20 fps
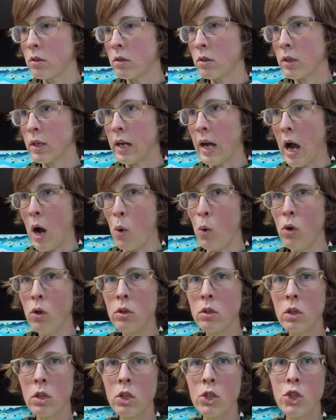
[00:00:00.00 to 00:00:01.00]
cowl
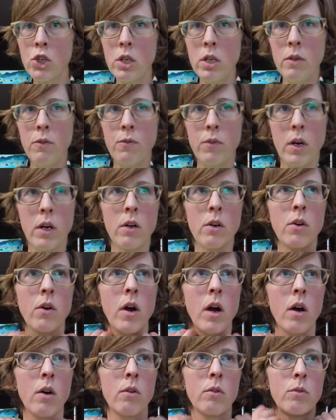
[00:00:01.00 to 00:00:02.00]
kerchief. I don't
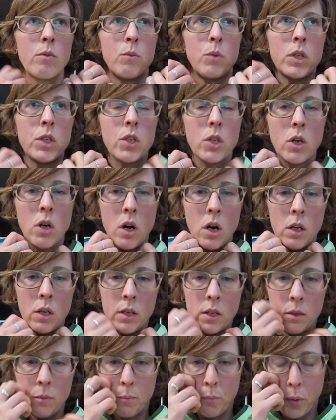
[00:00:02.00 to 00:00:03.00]
know what to call
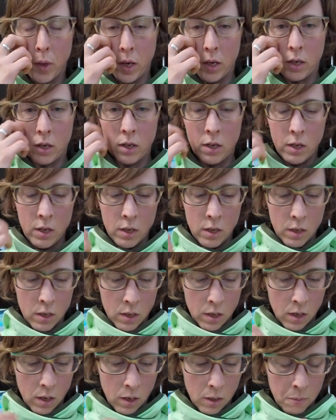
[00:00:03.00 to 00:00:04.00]
it, but
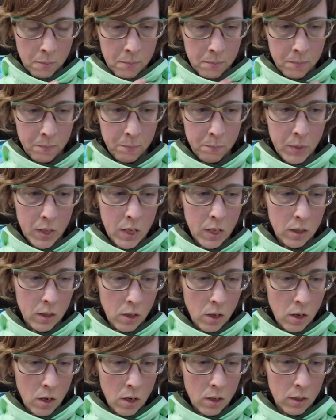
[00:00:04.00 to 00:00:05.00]
make it
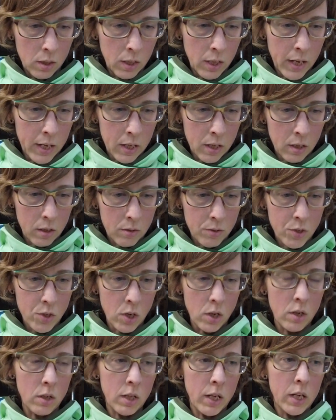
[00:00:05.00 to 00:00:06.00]

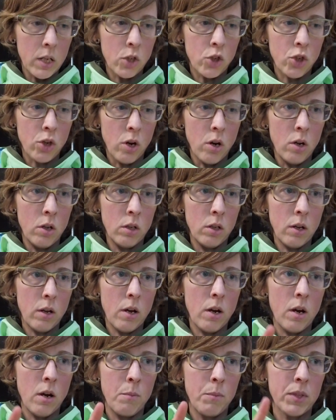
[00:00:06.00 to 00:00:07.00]
start it like a shawl,
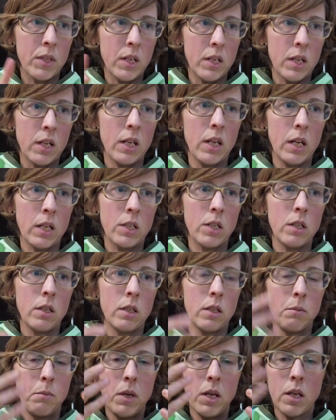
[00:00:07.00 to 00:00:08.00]
but then connect it and
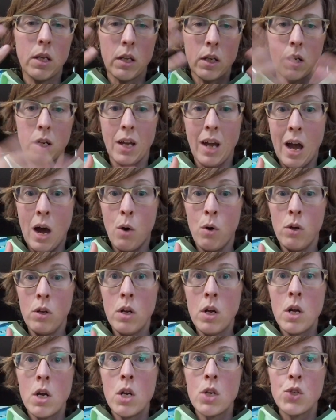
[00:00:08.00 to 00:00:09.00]
then make it like a cowl
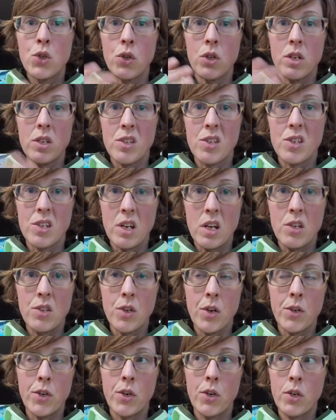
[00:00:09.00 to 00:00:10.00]
so that it stays
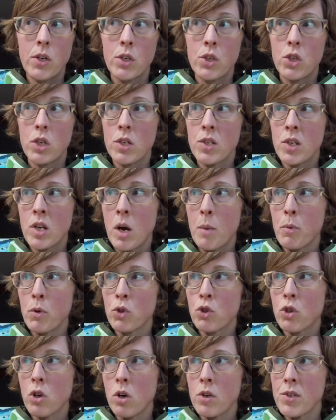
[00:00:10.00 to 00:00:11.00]
on her, because she has a couple
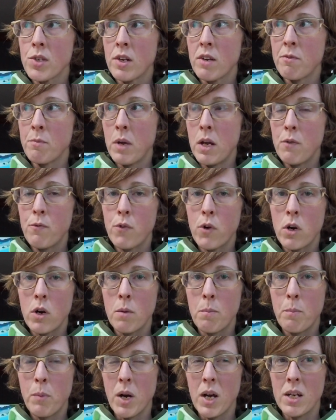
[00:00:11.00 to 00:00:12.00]
shawls that I've made for
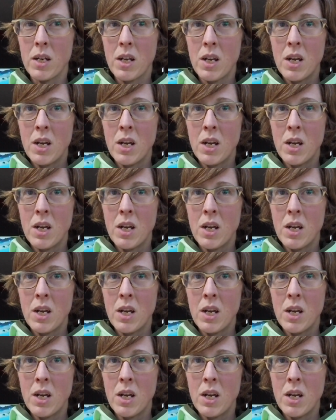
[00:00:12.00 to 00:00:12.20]
her, but